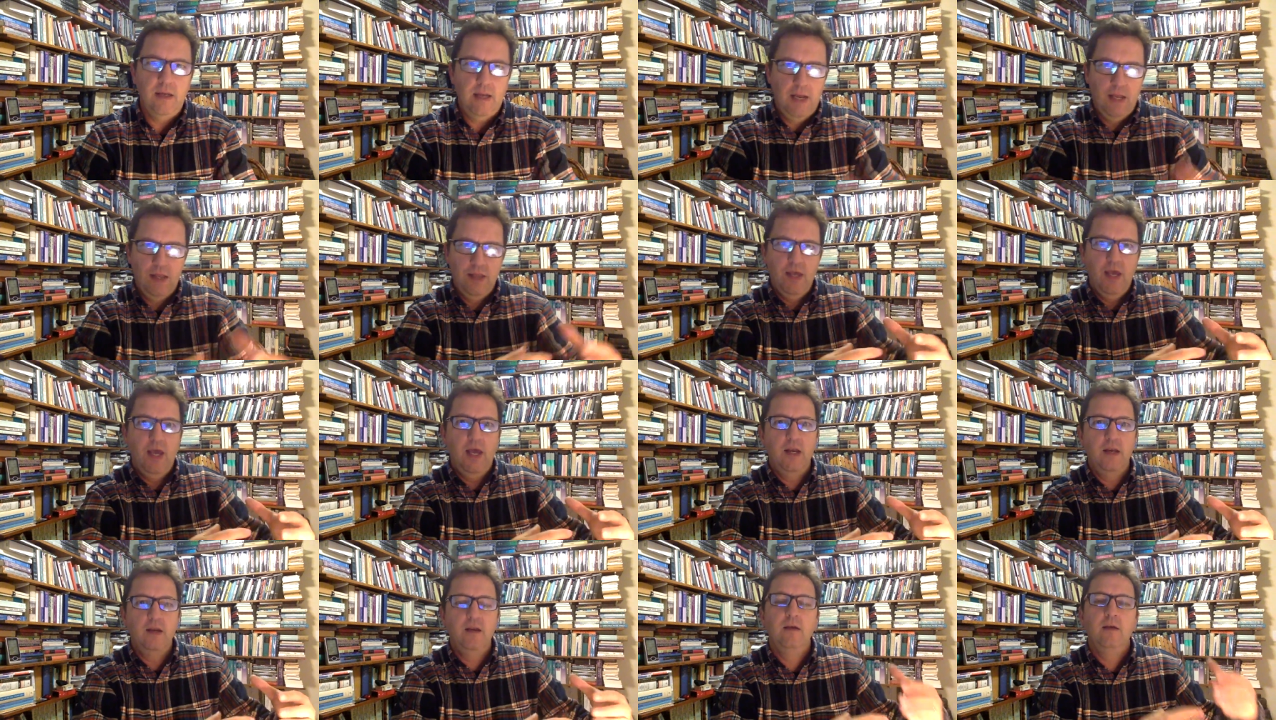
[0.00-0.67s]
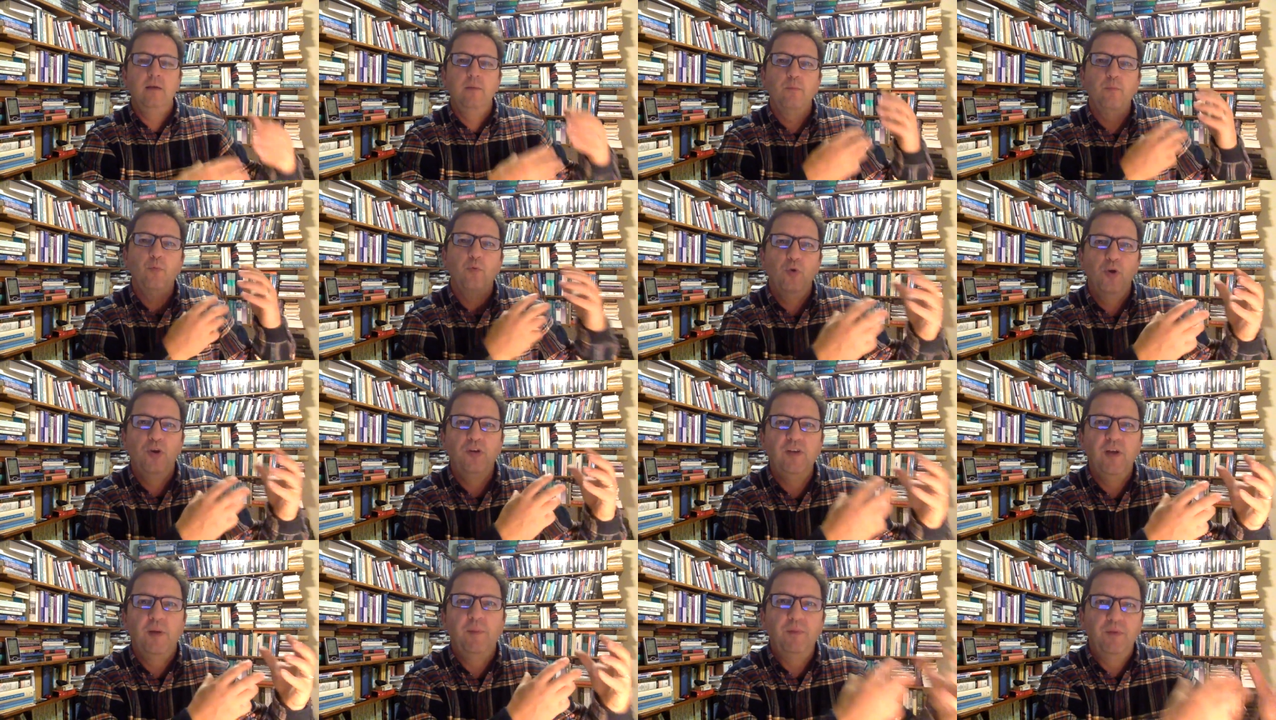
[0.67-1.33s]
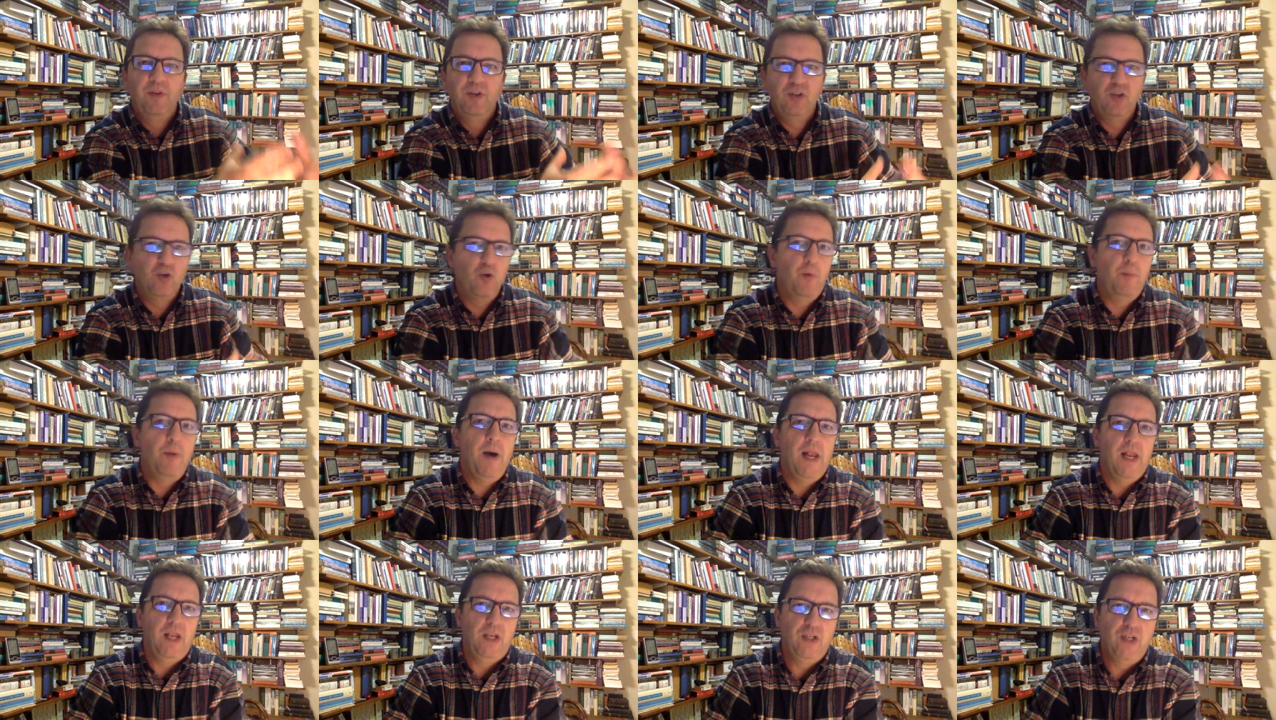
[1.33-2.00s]
and then presuppositional
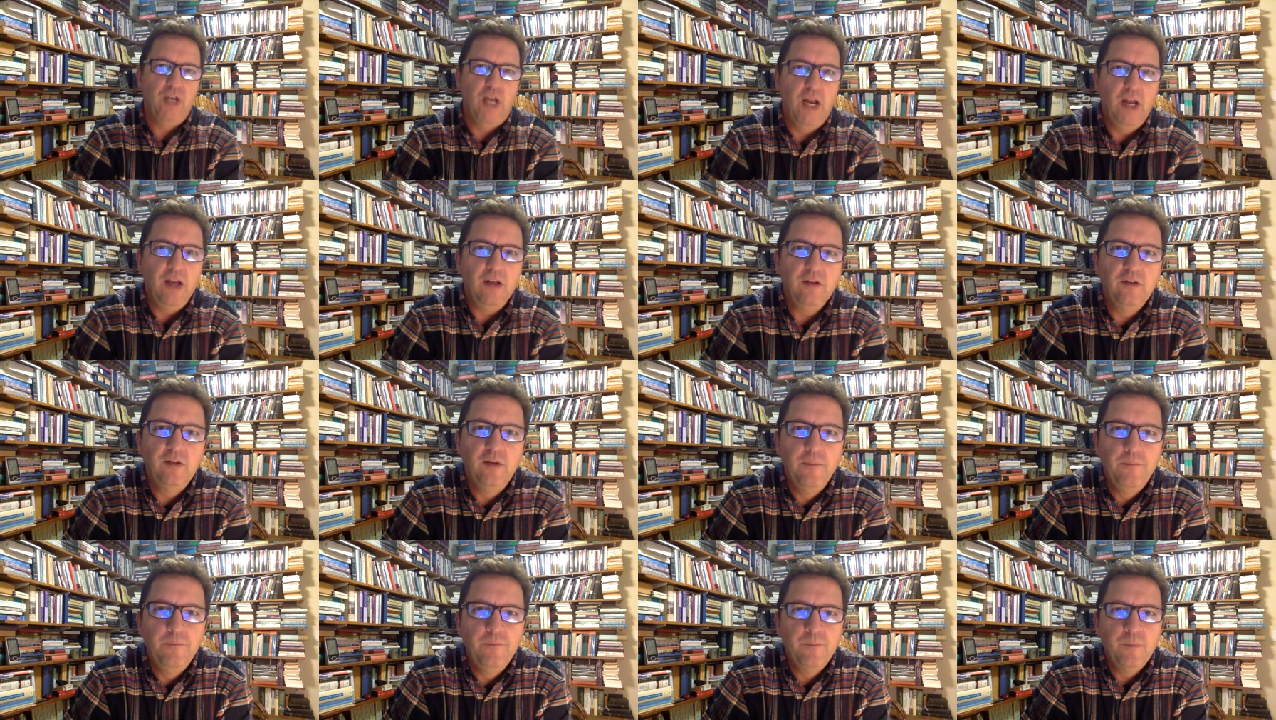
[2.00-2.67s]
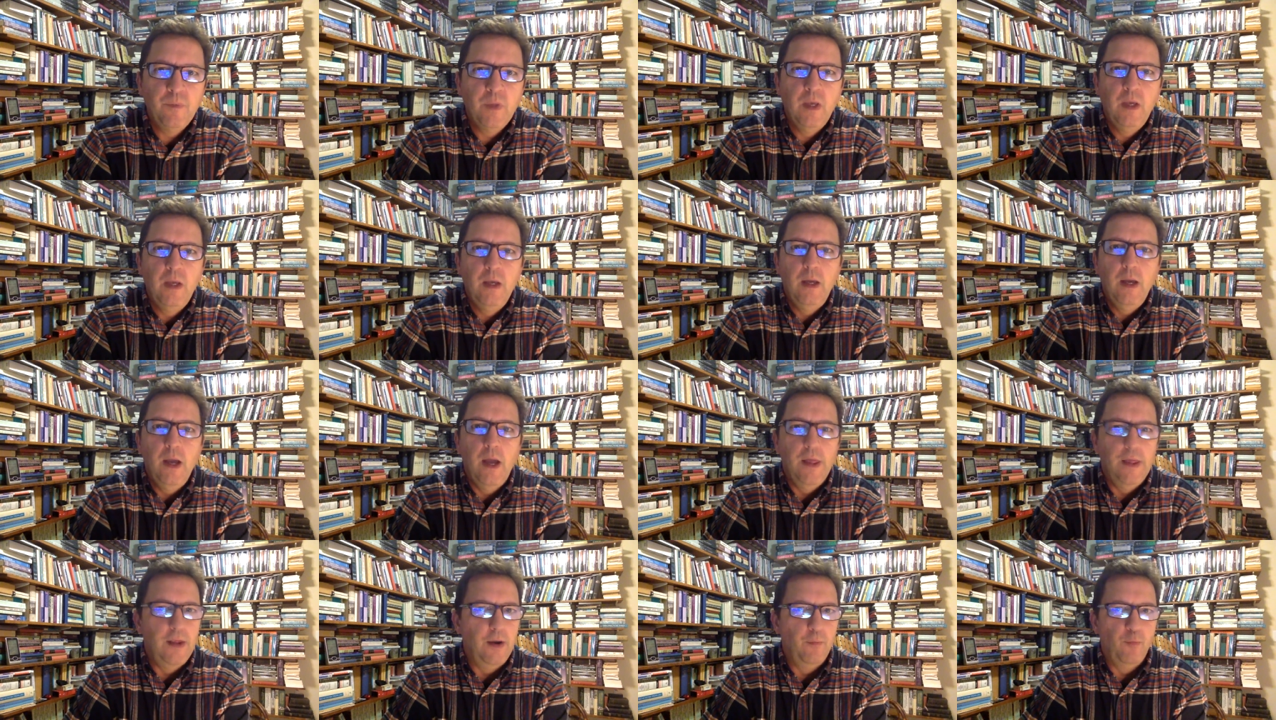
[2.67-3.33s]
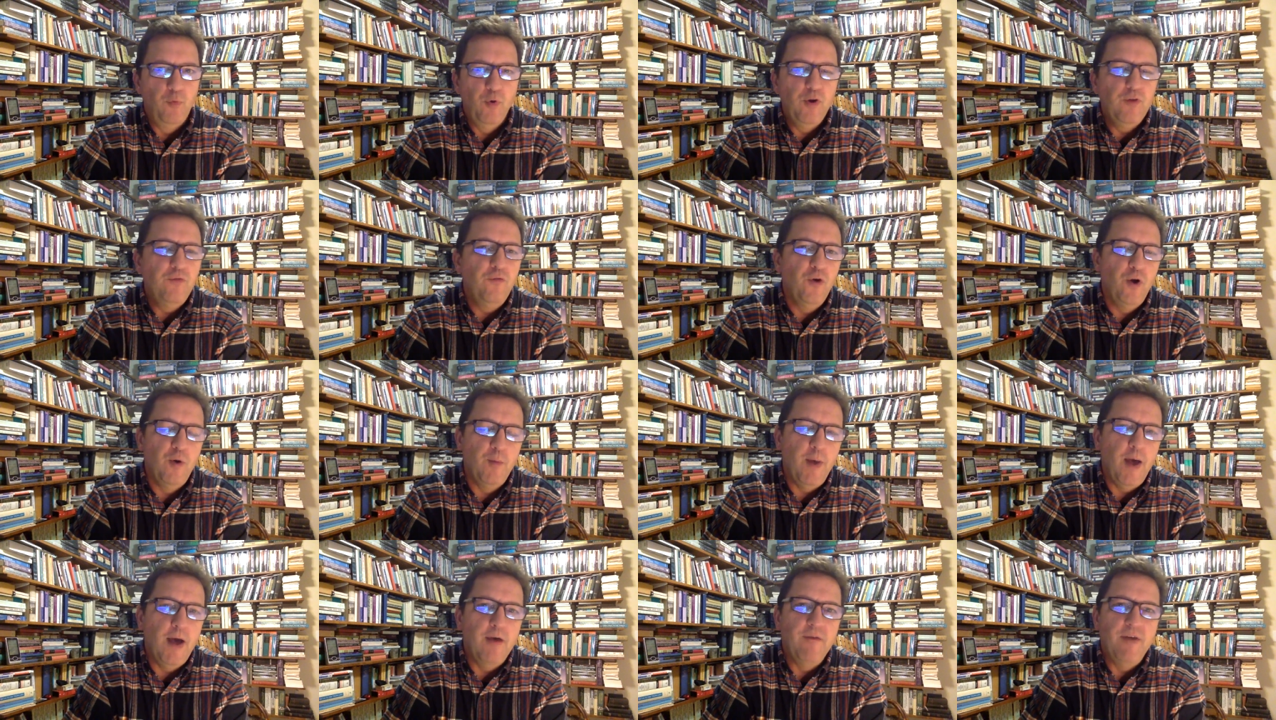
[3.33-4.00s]
apologetics. And then a brief word
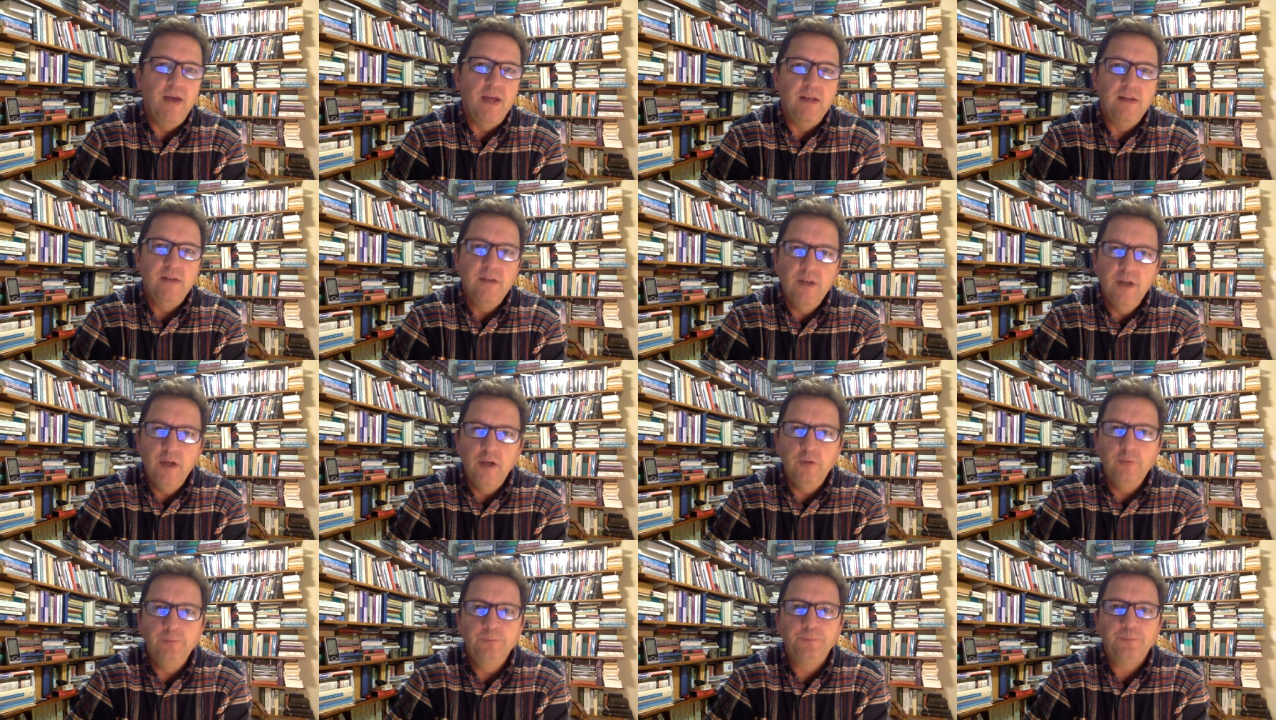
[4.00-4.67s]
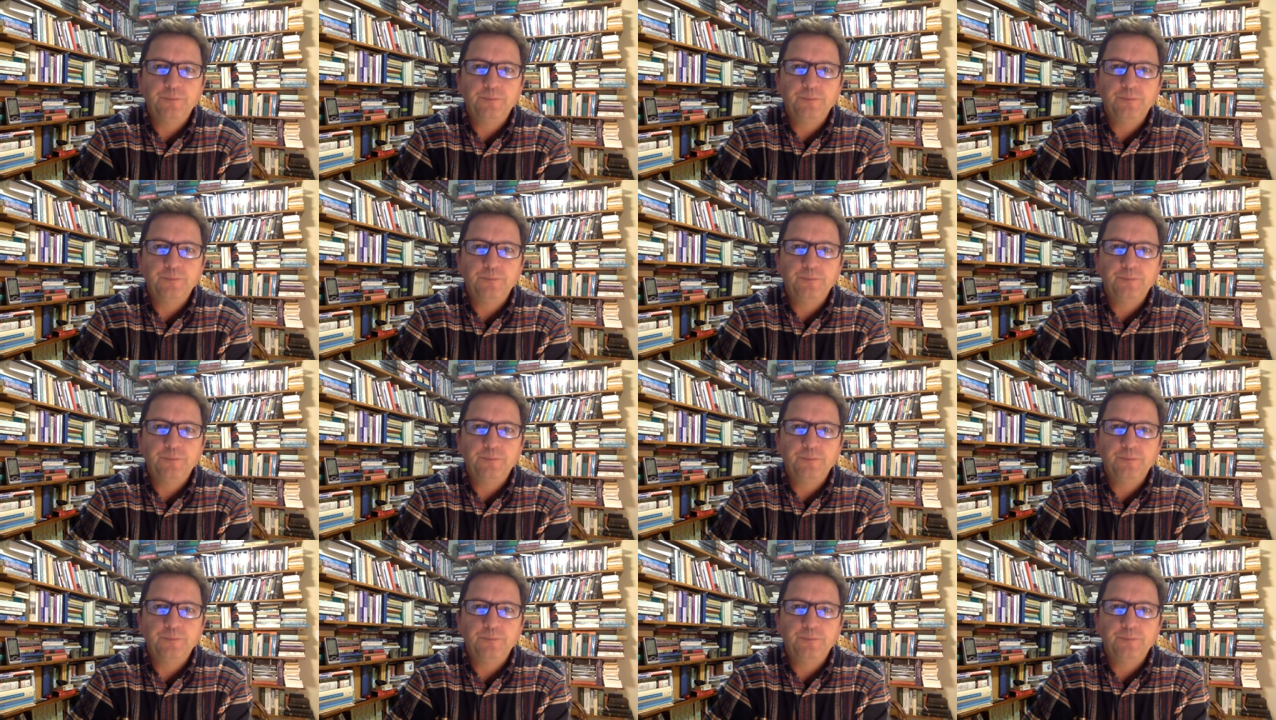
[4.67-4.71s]
about Van Til.